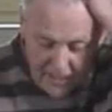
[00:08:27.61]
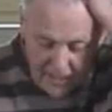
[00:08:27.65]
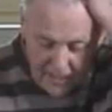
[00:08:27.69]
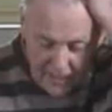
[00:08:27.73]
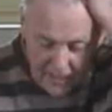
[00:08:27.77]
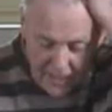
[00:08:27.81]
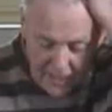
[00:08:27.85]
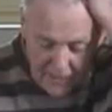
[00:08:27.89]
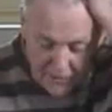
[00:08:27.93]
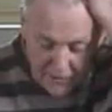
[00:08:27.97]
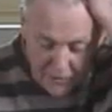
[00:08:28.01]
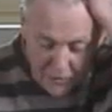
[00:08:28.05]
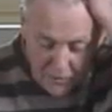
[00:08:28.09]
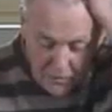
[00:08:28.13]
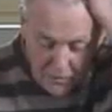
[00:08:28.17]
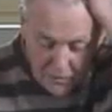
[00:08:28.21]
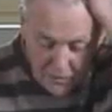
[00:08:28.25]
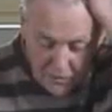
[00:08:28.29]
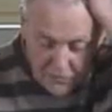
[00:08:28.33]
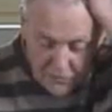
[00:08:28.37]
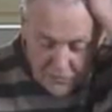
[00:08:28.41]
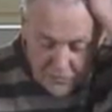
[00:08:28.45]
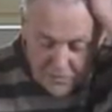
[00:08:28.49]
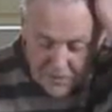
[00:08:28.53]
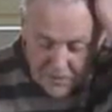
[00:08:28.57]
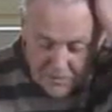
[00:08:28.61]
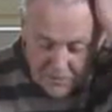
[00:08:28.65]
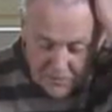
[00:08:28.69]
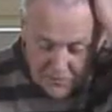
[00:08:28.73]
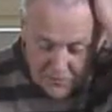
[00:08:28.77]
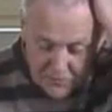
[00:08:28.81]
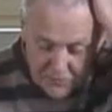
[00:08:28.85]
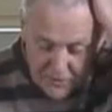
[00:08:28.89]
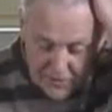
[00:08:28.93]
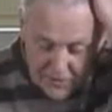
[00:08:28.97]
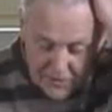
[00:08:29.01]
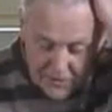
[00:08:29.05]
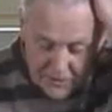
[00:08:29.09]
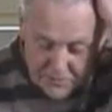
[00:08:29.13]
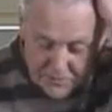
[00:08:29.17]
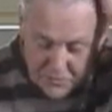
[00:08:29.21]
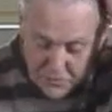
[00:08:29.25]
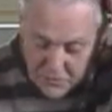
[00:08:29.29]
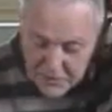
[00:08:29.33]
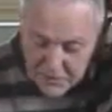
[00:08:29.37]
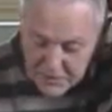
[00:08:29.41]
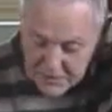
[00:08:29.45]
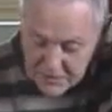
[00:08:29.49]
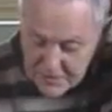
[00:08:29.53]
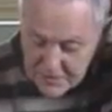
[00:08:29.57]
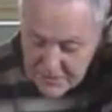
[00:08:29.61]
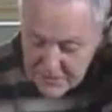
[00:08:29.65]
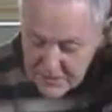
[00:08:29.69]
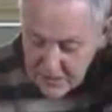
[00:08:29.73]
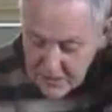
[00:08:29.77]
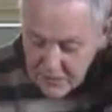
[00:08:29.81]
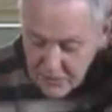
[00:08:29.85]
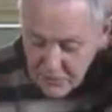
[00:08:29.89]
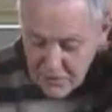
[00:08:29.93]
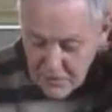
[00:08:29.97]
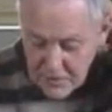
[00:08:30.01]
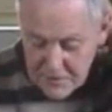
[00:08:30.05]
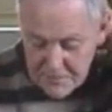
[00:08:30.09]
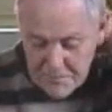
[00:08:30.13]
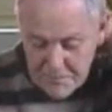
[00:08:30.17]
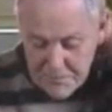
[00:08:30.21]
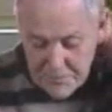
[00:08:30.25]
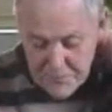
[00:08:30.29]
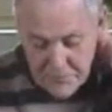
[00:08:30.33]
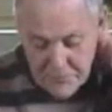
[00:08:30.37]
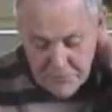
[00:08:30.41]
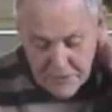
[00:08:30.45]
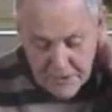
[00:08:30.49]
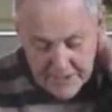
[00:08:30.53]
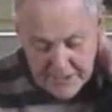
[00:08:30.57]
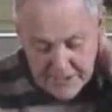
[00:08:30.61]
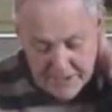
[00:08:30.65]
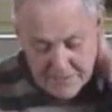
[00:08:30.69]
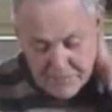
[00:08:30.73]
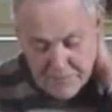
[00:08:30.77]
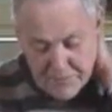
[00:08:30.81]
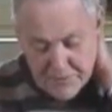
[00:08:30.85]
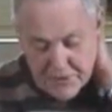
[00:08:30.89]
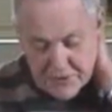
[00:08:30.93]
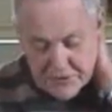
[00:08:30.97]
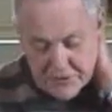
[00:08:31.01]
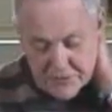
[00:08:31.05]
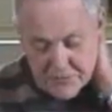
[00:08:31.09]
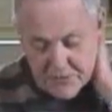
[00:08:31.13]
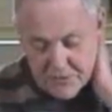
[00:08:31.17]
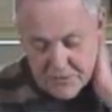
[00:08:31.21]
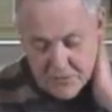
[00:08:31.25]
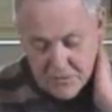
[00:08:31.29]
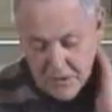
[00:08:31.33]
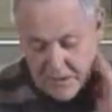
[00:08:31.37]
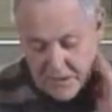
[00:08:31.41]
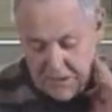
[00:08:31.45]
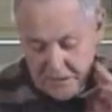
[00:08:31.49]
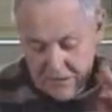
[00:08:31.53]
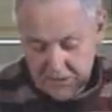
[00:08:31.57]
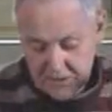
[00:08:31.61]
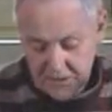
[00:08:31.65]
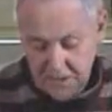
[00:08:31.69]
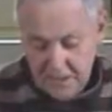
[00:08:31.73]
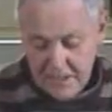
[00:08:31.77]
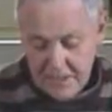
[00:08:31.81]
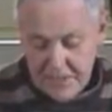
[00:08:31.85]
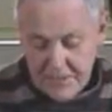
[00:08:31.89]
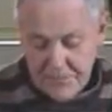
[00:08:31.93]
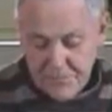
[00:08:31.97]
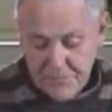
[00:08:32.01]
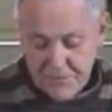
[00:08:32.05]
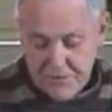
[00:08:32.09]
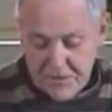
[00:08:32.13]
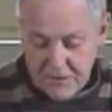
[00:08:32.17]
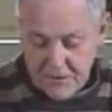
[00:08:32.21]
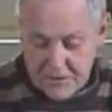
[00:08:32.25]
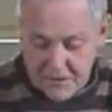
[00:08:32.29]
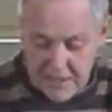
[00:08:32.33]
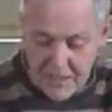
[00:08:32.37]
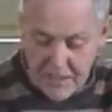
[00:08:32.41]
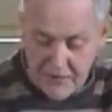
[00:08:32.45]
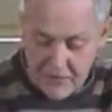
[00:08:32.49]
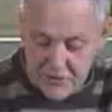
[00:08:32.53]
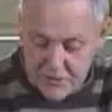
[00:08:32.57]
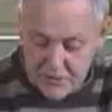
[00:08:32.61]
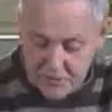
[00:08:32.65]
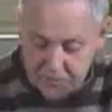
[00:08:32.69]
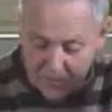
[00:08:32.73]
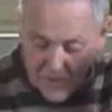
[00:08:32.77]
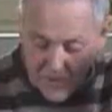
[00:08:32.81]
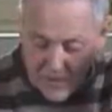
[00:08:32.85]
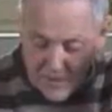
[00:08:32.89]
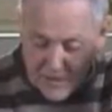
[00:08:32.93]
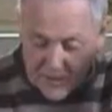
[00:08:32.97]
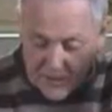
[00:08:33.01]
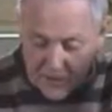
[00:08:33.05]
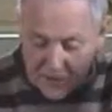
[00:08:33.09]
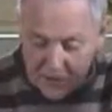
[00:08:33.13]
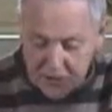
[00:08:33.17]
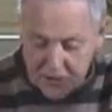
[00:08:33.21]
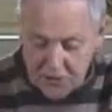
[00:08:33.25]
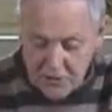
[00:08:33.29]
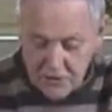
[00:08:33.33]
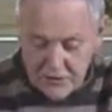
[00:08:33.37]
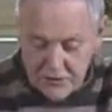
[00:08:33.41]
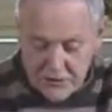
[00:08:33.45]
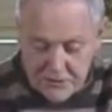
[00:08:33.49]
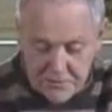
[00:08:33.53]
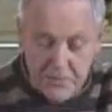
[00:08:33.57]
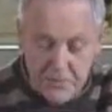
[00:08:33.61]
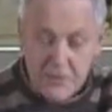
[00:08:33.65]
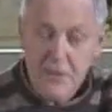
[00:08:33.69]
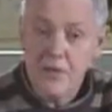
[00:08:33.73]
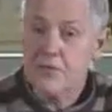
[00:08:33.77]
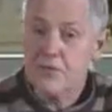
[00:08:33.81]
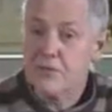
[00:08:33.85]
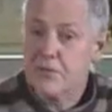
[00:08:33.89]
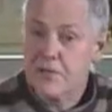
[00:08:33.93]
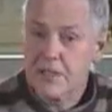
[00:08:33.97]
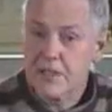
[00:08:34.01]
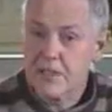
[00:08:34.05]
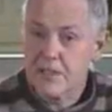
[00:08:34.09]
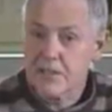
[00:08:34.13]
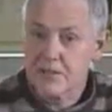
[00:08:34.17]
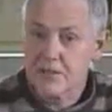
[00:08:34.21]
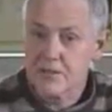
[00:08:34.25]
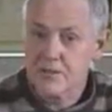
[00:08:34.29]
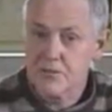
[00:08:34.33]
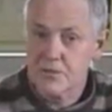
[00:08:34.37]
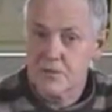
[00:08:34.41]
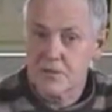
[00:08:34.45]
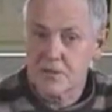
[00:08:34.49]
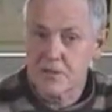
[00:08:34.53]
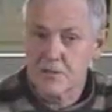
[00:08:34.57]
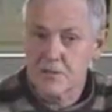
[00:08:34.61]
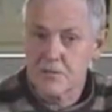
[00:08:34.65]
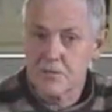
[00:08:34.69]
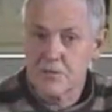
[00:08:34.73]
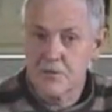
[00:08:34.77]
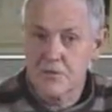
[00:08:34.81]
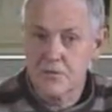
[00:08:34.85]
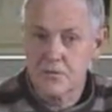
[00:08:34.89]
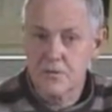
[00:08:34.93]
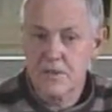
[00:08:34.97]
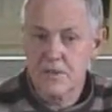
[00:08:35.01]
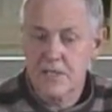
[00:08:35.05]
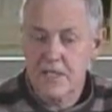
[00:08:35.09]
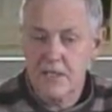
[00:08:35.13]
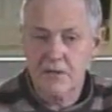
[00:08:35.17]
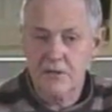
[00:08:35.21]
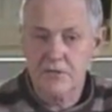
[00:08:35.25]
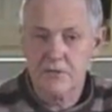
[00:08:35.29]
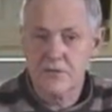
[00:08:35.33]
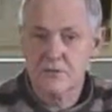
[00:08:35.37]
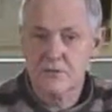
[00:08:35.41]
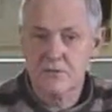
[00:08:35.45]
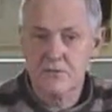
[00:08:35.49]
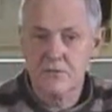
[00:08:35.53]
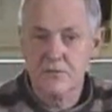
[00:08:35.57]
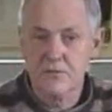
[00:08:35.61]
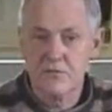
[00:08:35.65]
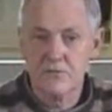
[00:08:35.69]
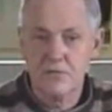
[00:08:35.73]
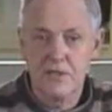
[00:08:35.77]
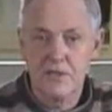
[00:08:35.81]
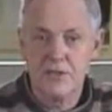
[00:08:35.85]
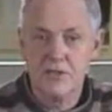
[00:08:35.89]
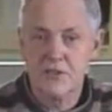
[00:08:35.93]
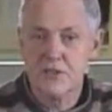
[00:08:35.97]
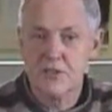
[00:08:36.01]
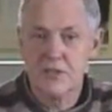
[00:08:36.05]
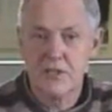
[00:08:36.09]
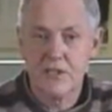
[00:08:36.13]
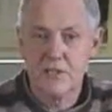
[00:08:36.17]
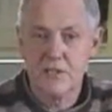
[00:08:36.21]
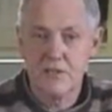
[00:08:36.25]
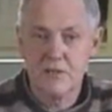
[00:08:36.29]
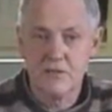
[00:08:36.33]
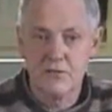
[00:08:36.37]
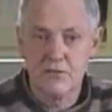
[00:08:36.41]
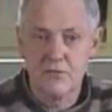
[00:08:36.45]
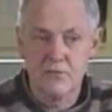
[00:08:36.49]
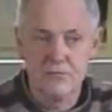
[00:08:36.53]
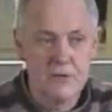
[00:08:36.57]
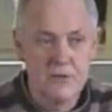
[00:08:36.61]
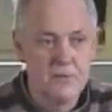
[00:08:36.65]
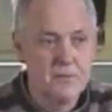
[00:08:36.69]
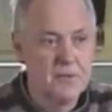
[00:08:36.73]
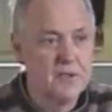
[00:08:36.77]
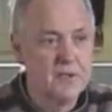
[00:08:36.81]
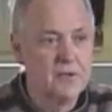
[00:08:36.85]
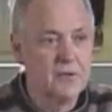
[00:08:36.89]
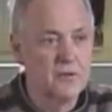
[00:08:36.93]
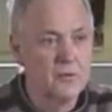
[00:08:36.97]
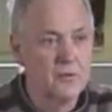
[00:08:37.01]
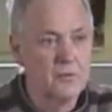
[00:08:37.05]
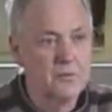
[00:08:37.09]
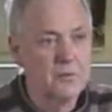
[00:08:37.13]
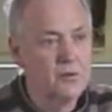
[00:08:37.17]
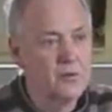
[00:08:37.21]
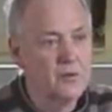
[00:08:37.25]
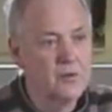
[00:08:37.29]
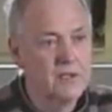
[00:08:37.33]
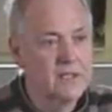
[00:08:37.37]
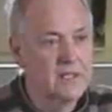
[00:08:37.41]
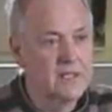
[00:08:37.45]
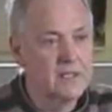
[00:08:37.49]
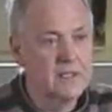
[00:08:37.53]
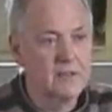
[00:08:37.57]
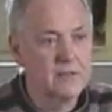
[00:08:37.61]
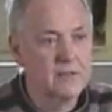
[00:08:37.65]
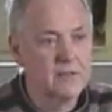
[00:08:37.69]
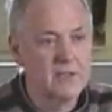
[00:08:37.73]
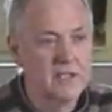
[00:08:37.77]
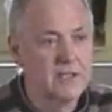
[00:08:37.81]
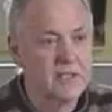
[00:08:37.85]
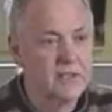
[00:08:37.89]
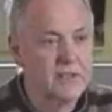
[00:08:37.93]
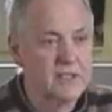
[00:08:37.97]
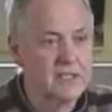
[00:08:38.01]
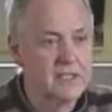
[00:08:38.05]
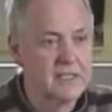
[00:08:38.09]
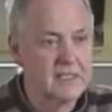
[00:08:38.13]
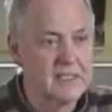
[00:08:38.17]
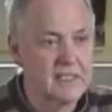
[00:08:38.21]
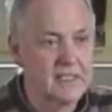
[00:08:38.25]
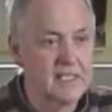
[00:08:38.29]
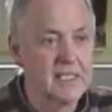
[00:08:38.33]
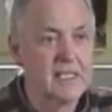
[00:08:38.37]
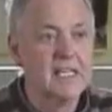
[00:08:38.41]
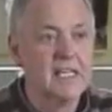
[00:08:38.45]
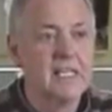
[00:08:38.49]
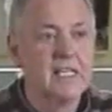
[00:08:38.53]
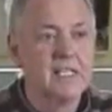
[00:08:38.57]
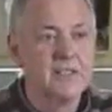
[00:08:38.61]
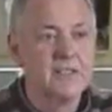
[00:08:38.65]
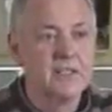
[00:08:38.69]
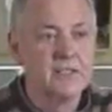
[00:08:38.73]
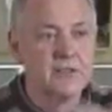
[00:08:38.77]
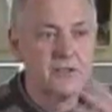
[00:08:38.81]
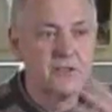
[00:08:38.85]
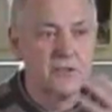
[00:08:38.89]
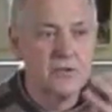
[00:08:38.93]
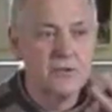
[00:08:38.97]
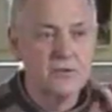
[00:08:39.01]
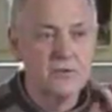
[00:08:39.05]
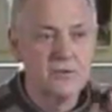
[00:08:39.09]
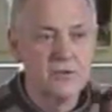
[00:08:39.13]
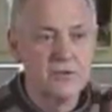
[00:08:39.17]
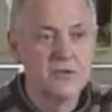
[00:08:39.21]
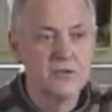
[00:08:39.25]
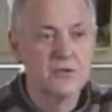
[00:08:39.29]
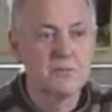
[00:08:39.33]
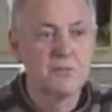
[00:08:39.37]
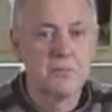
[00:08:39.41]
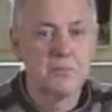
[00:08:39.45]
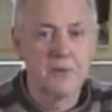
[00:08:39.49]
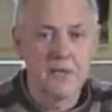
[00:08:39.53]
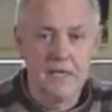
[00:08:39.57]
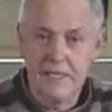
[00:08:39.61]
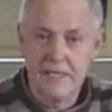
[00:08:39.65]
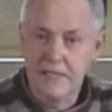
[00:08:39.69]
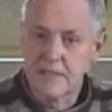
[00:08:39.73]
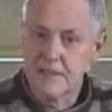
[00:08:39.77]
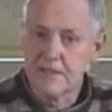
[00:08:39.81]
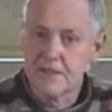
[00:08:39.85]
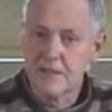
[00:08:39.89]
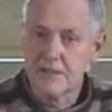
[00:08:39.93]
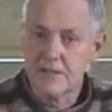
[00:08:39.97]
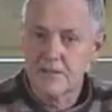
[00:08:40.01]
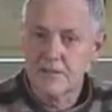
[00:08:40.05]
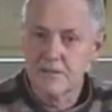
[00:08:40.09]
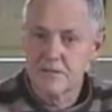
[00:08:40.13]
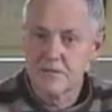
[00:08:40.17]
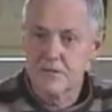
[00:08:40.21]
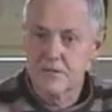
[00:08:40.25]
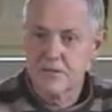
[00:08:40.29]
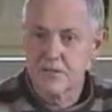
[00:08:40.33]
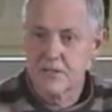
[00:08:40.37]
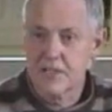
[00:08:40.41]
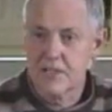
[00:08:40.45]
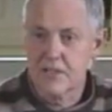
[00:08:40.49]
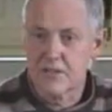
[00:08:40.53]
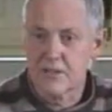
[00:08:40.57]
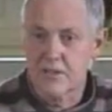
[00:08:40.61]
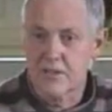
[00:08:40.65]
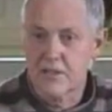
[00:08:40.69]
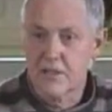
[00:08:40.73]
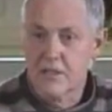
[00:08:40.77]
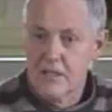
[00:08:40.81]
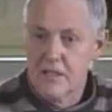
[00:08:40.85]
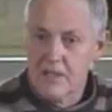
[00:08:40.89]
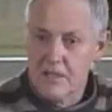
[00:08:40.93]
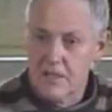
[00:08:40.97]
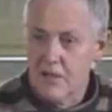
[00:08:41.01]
I know a lot of people who've read this book, and they're all really impressed with the way that the Taoism slots perfectly into Winnie the Pooh without wrenching or ripping or pulling or anything like that. The two just blend together.